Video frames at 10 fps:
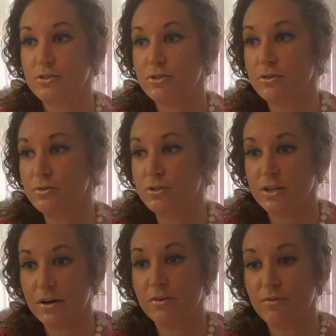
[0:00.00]
to
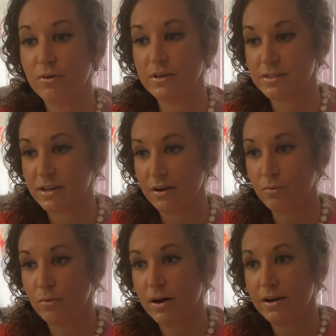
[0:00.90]
share a focus
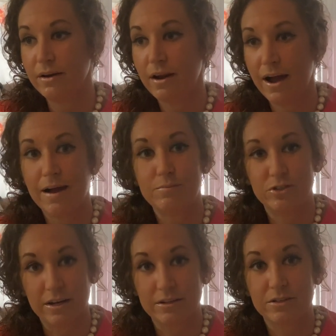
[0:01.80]
on one
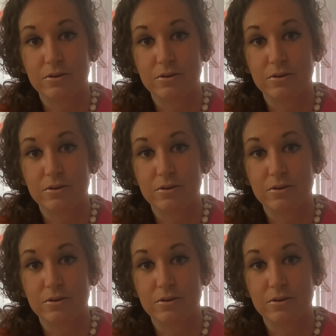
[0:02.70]
object